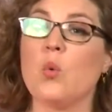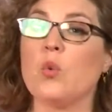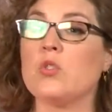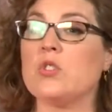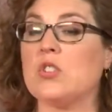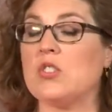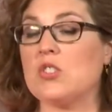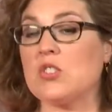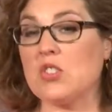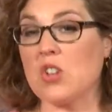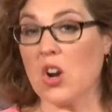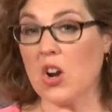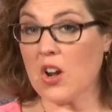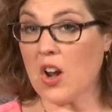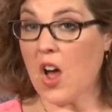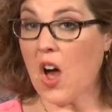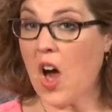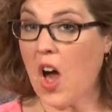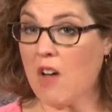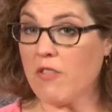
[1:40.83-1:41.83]
to start
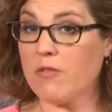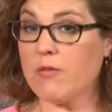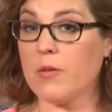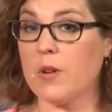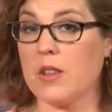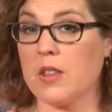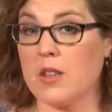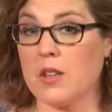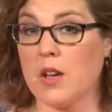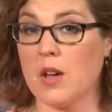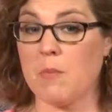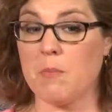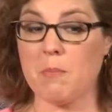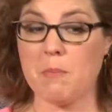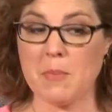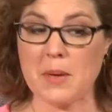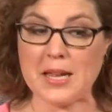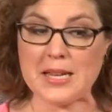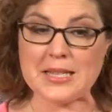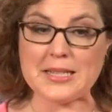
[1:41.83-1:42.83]
off with a
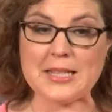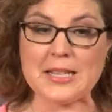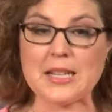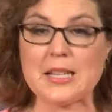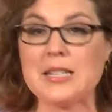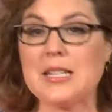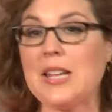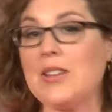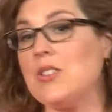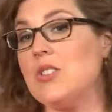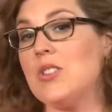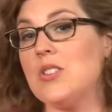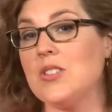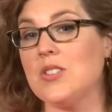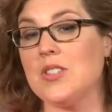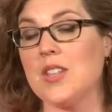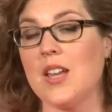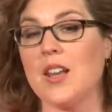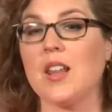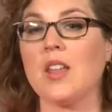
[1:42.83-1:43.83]
basic tension
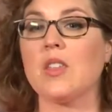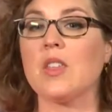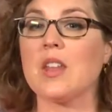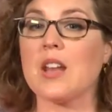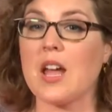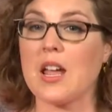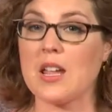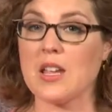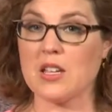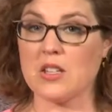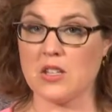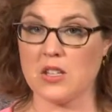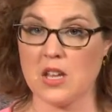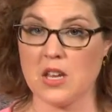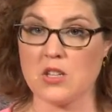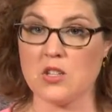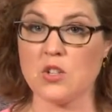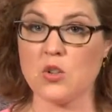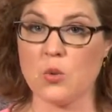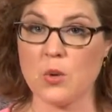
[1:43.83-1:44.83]
setting that I can
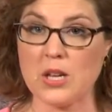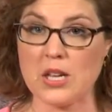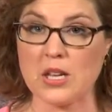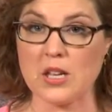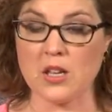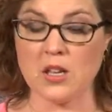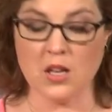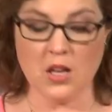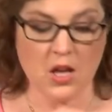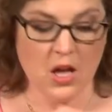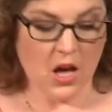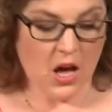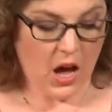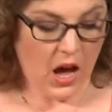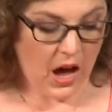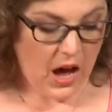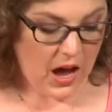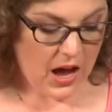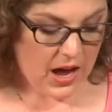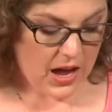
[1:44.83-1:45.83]
then tweak,
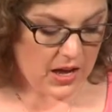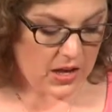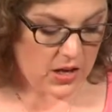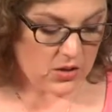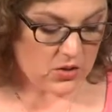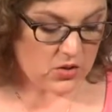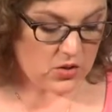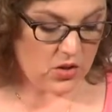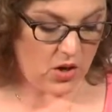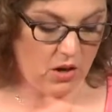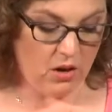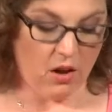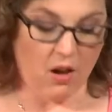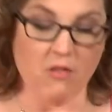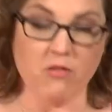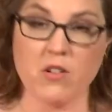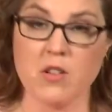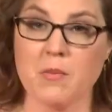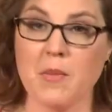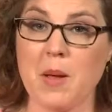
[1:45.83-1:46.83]
I start
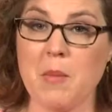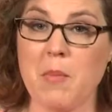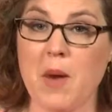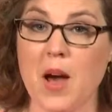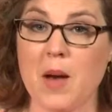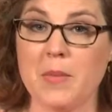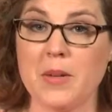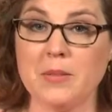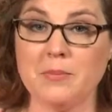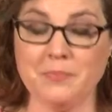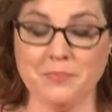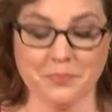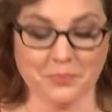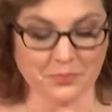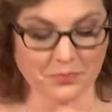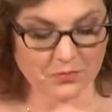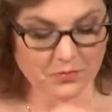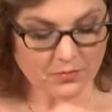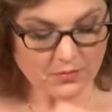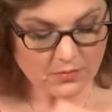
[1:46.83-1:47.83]
off with my bobbin,
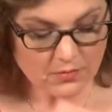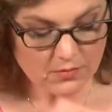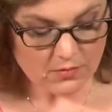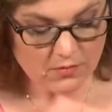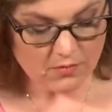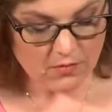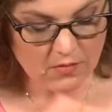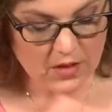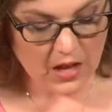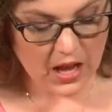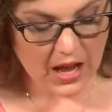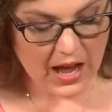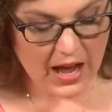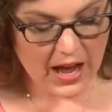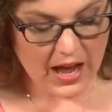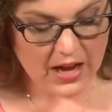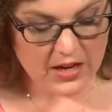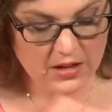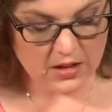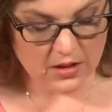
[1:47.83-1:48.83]

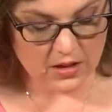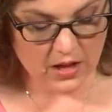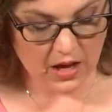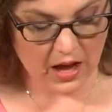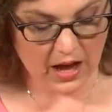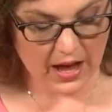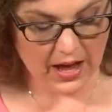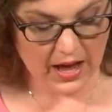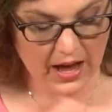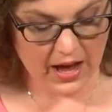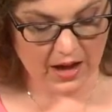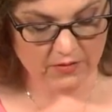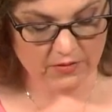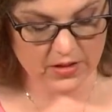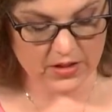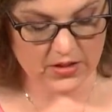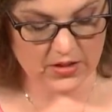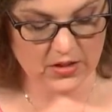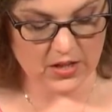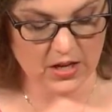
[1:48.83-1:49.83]
and I have
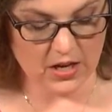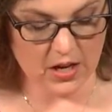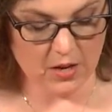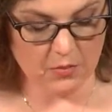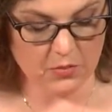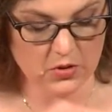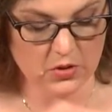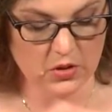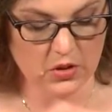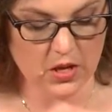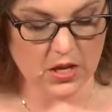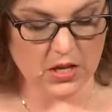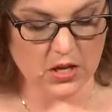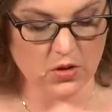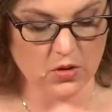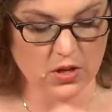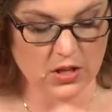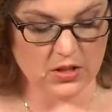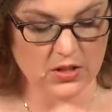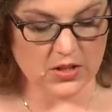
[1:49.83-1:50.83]
this set up so that
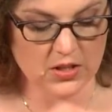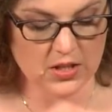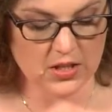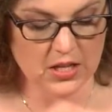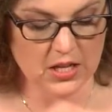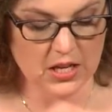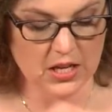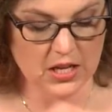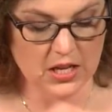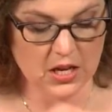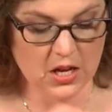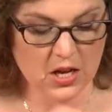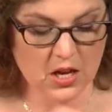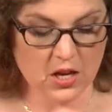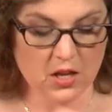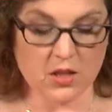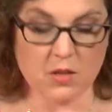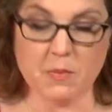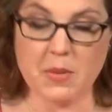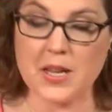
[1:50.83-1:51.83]
you can see
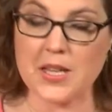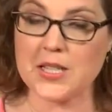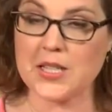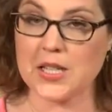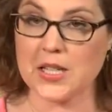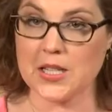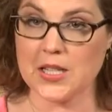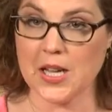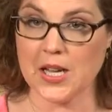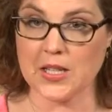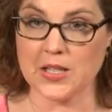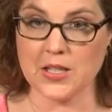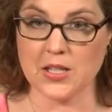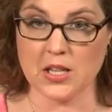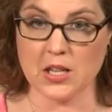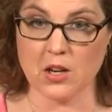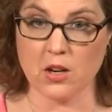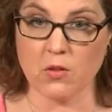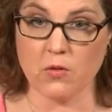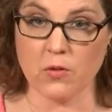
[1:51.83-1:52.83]
the basic test
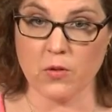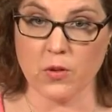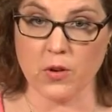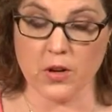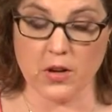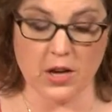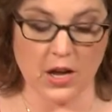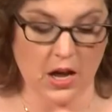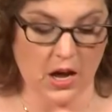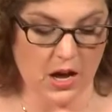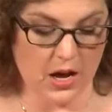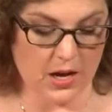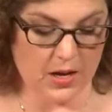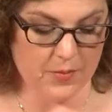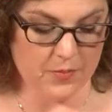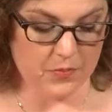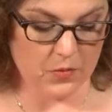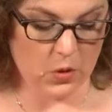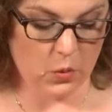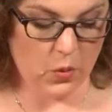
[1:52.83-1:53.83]
here for
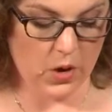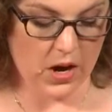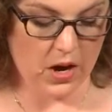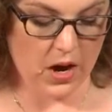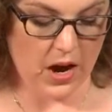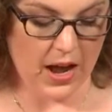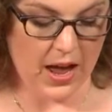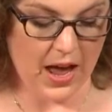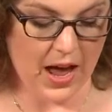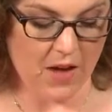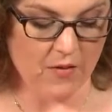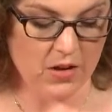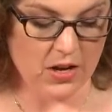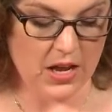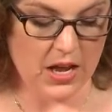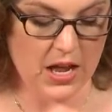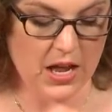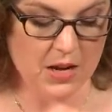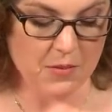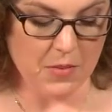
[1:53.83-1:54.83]
where I have it
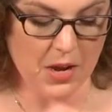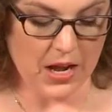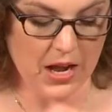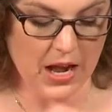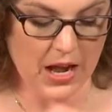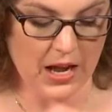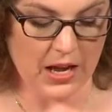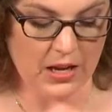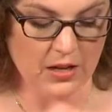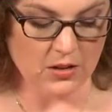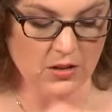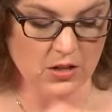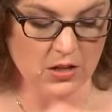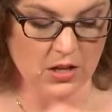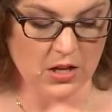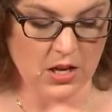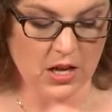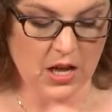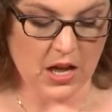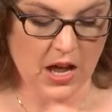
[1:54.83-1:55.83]
in my hand,
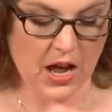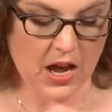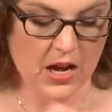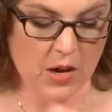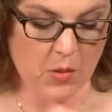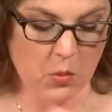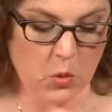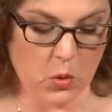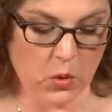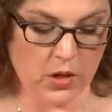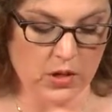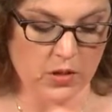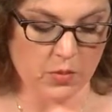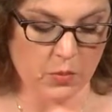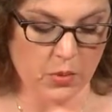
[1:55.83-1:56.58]
and I'm going to